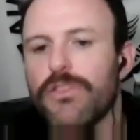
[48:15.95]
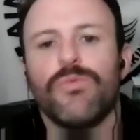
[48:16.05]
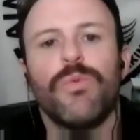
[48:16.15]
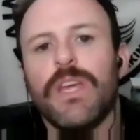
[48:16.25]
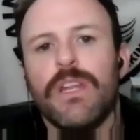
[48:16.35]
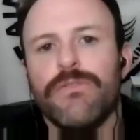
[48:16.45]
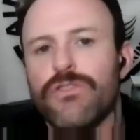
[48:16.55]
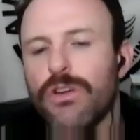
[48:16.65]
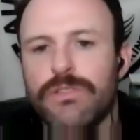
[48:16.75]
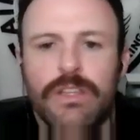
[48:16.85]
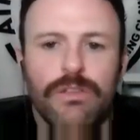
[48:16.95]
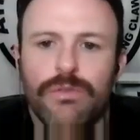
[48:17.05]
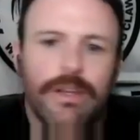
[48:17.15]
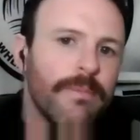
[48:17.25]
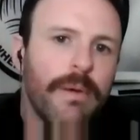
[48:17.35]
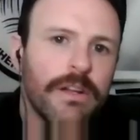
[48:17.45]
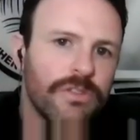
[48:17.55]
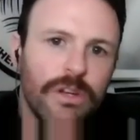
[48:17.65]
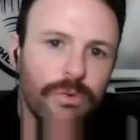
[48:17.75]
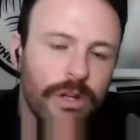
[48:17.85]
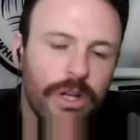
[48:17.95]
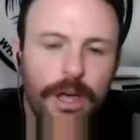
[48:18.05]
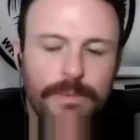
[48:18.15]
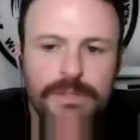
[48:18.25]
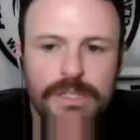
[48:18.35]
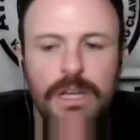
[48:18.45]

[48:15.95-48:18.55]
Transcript: weekend of shows that they're doing at the Punchline or at Cobb's.